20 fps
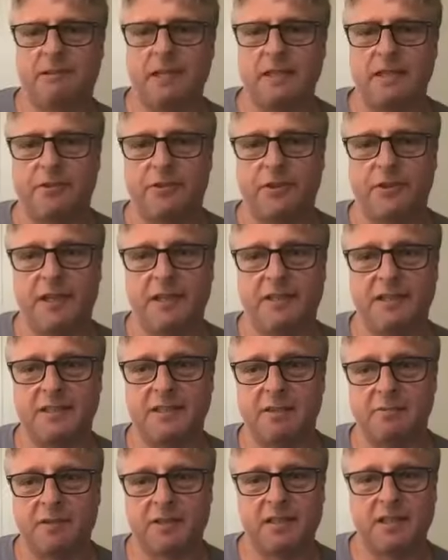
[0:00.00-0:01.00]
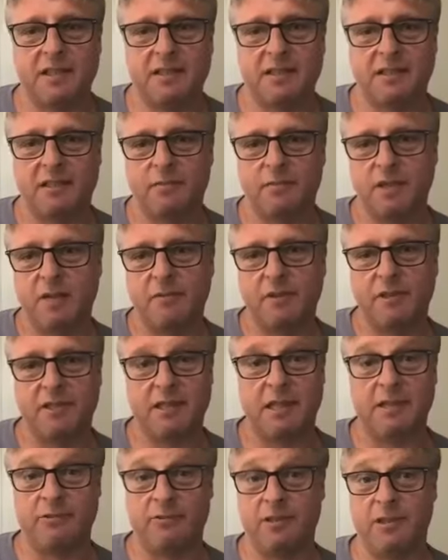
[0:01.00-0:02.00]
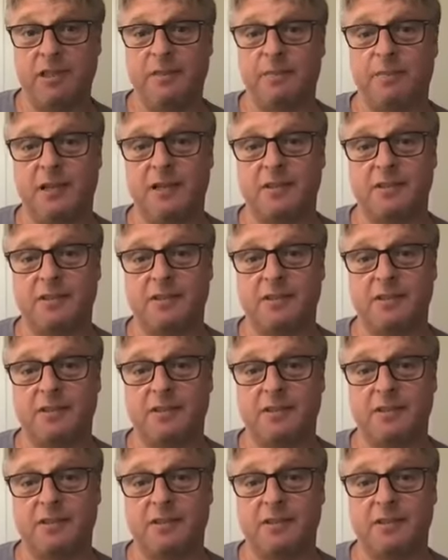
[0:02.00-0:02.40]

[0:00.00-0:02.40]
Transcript: the 30s outside at the moment. It's really pleasant.